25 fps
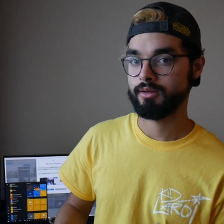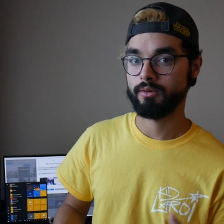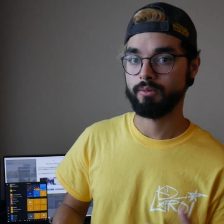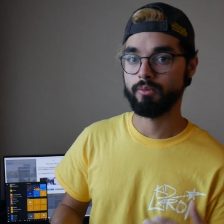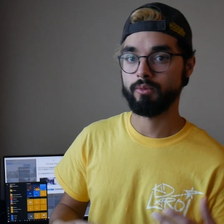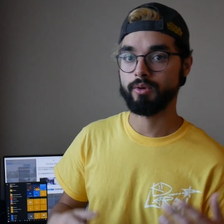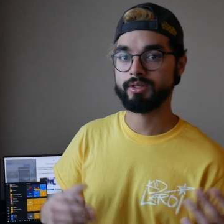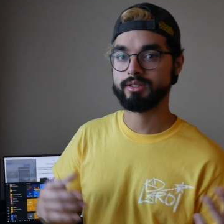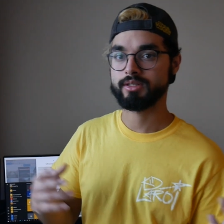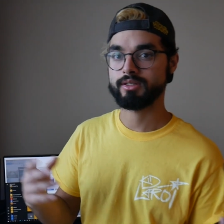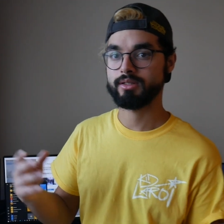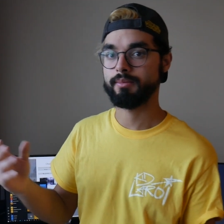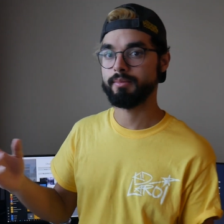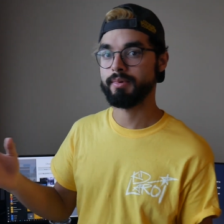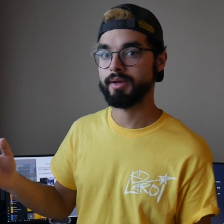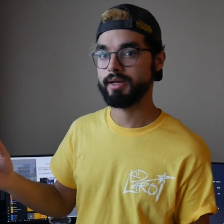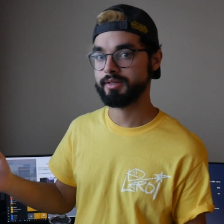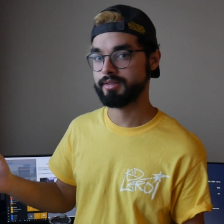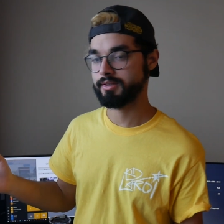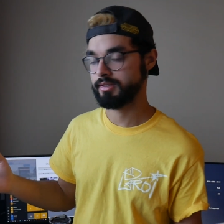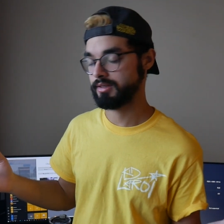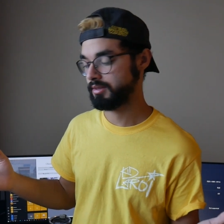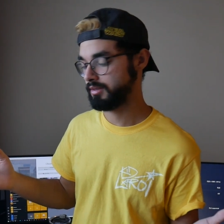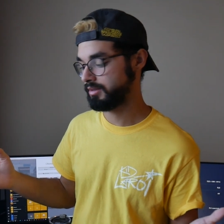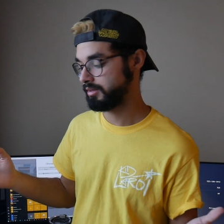what's the
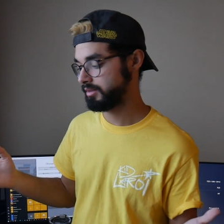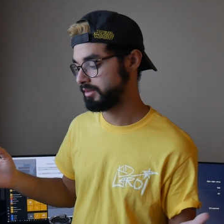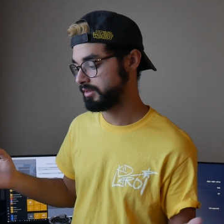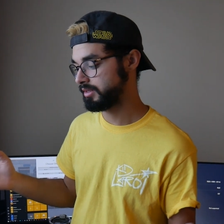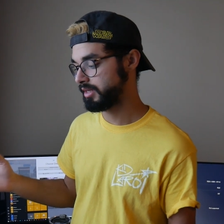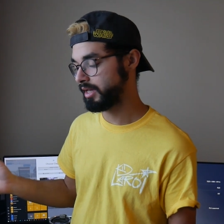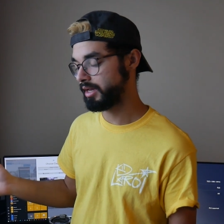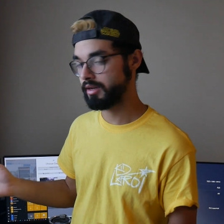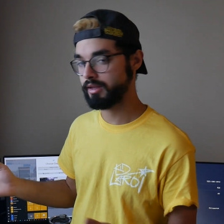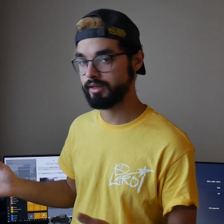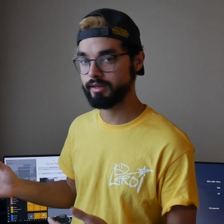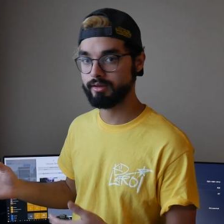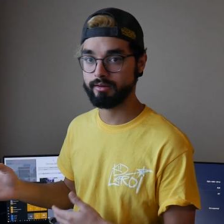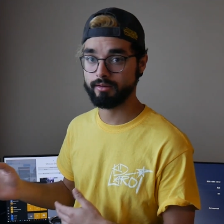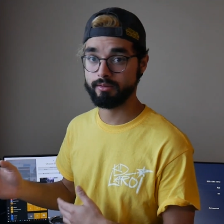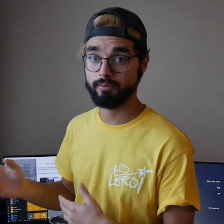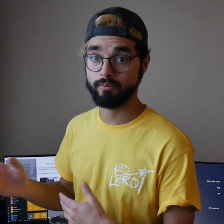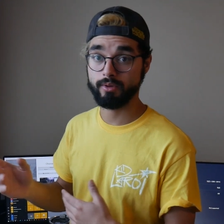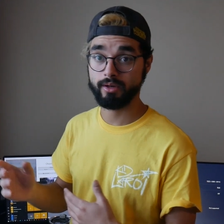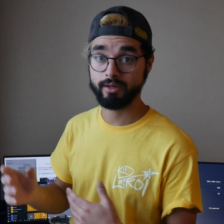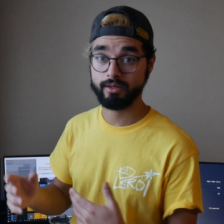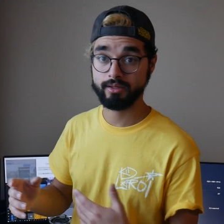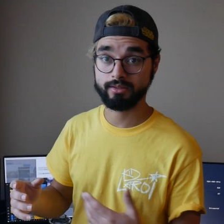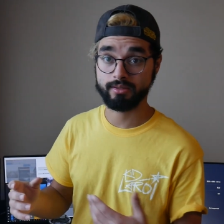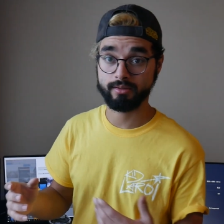best setting or
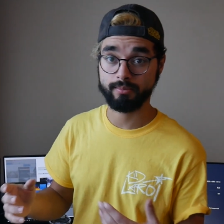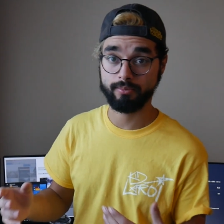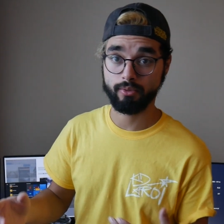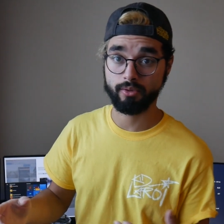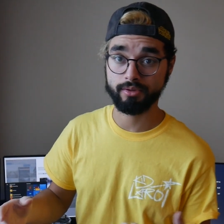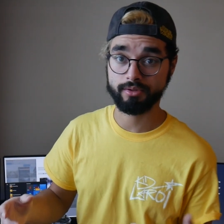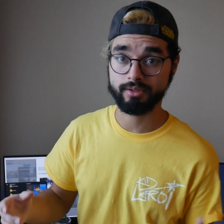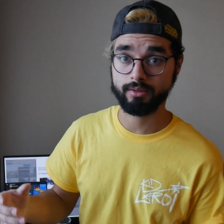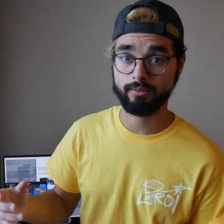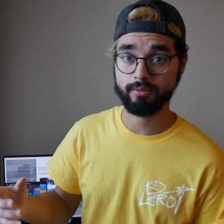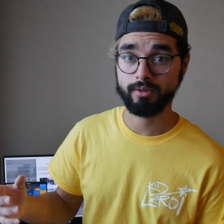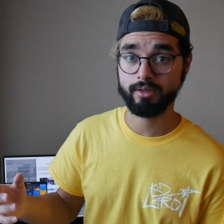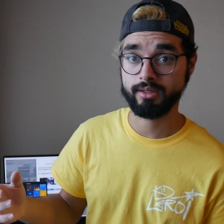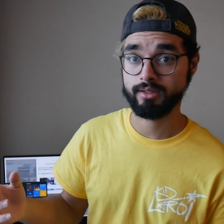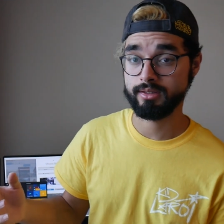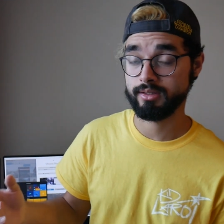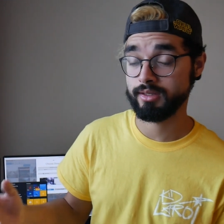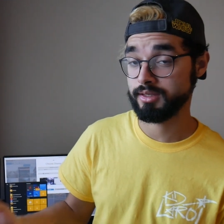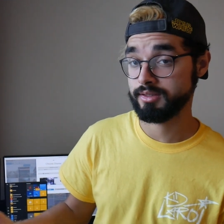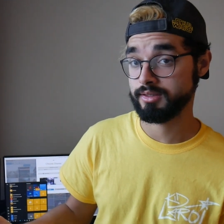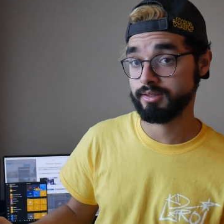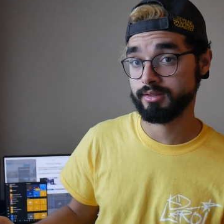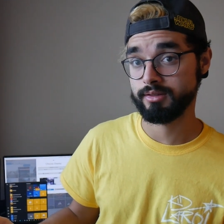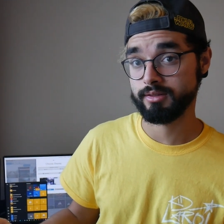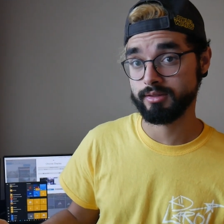what it supports and what it
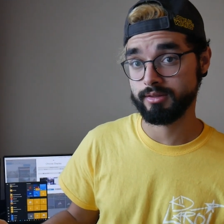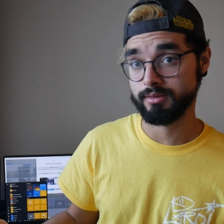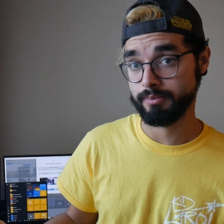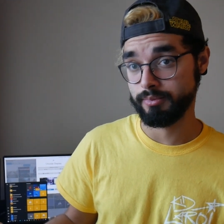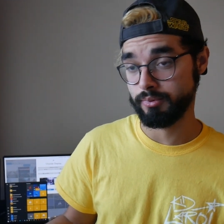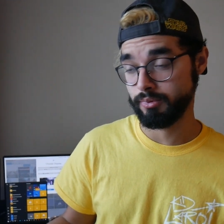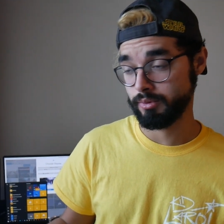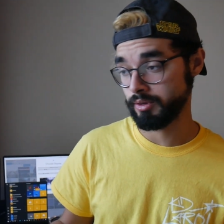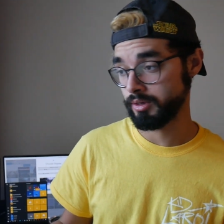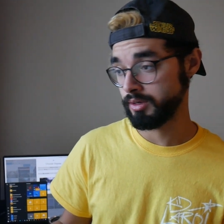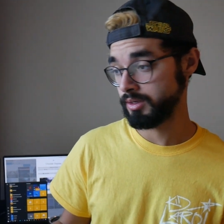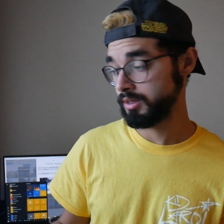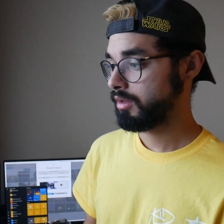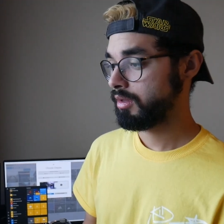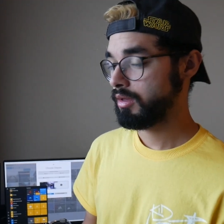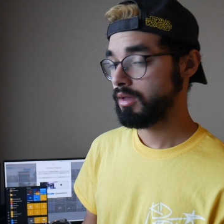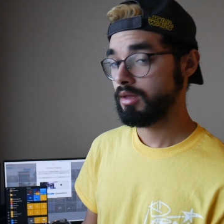doesn't support.